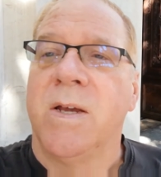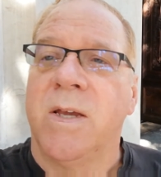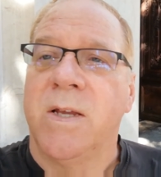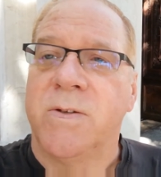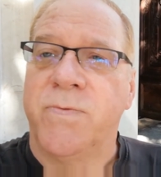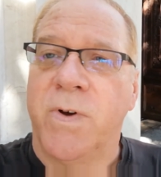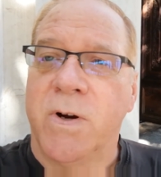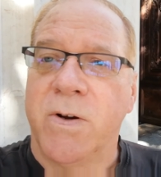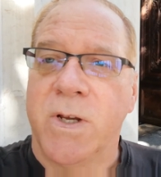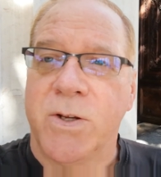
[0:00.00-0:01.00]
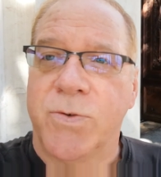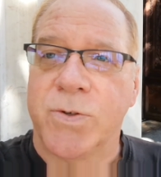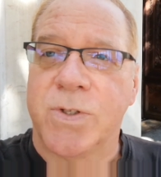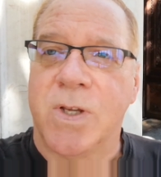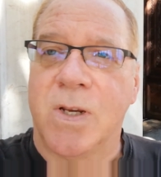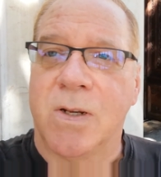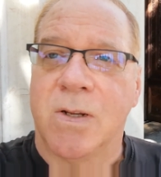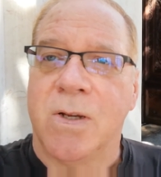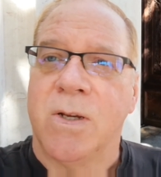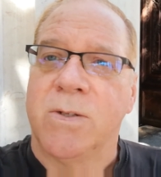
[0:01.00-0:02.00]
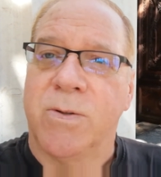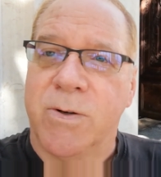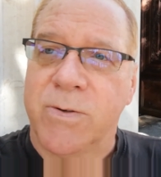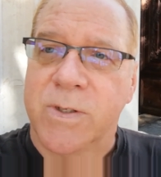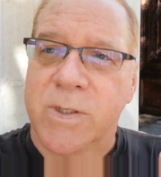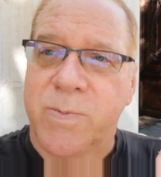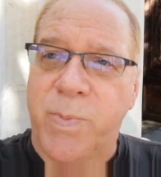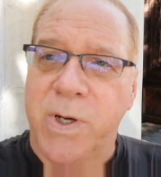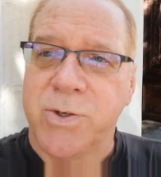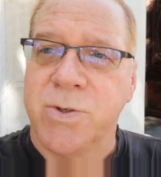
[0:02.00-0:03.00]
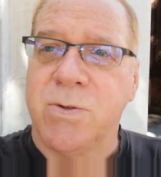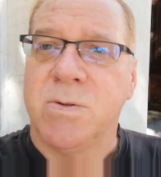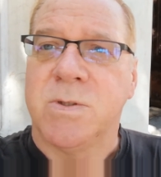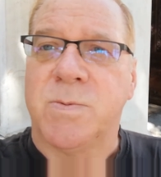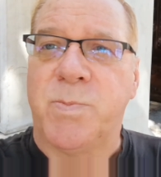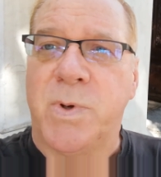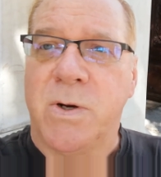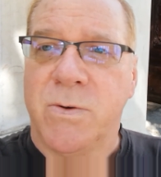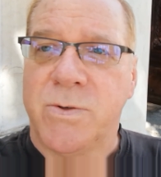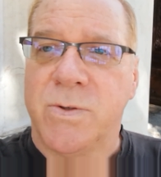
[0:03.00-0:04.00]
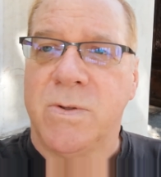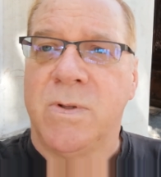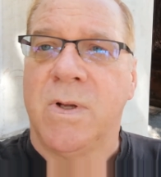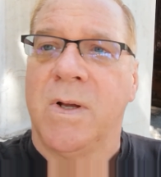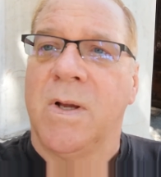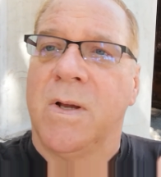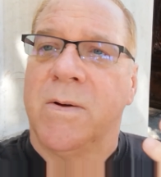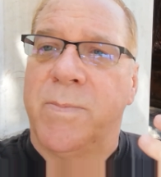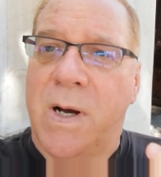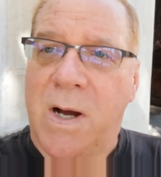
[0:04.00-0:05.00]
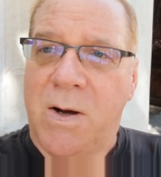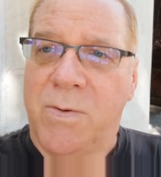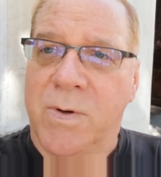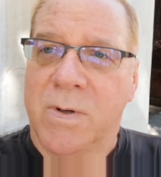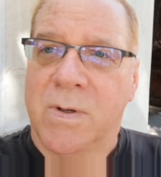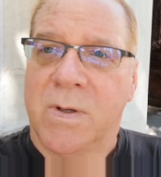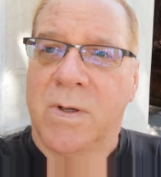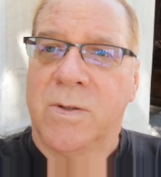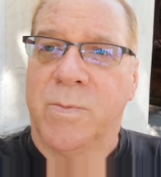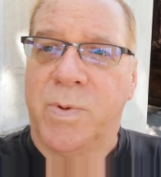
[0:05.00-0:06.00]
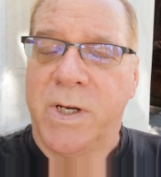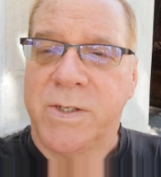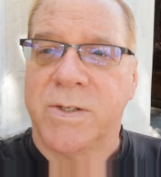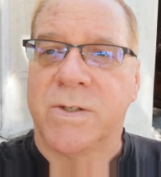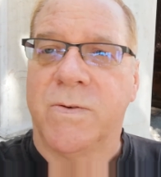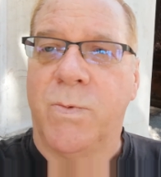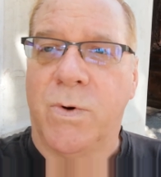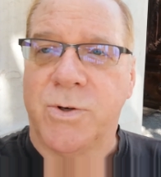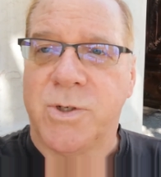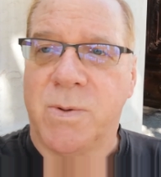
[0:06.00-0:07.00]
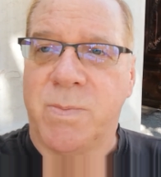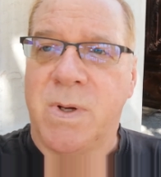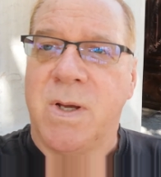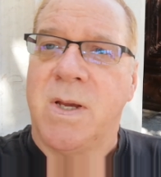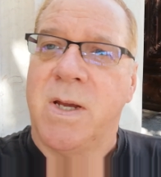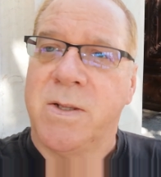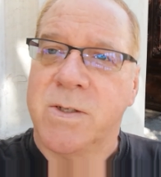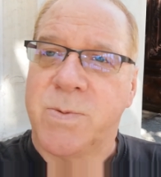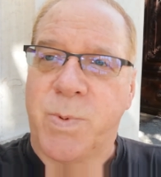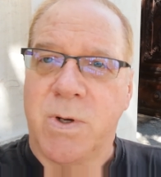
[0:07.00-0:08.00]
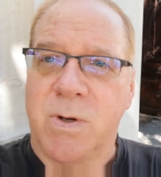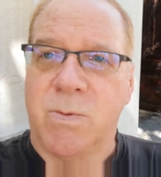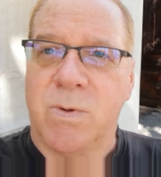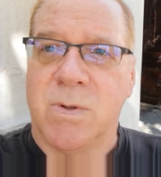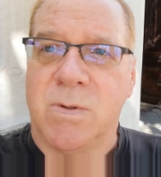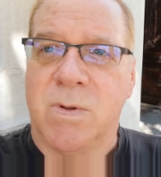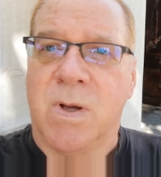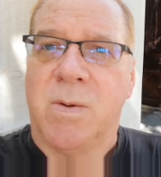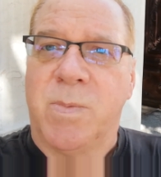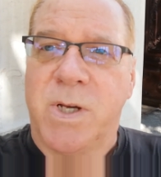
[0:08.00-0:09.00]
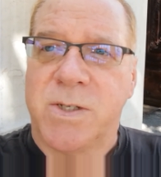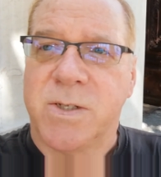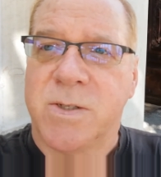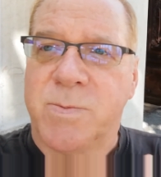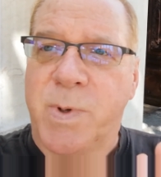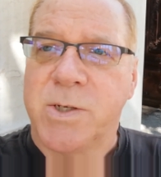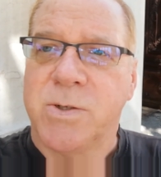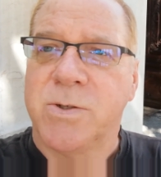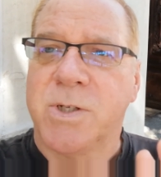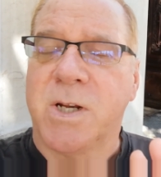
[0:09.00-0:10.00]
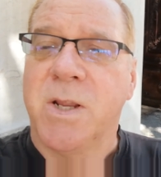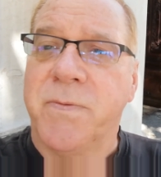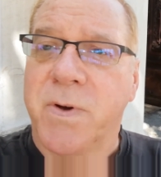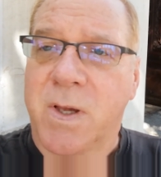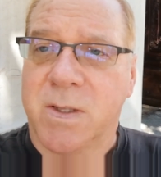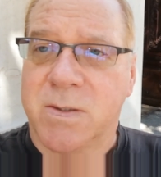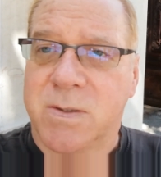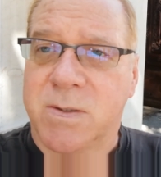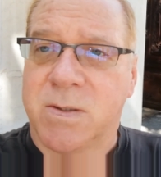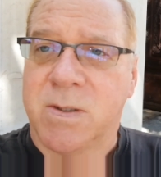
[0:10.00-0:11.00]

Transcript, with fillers: It's very interesting. So there is a special spiritual power to places of worship. And the spirit world places special significance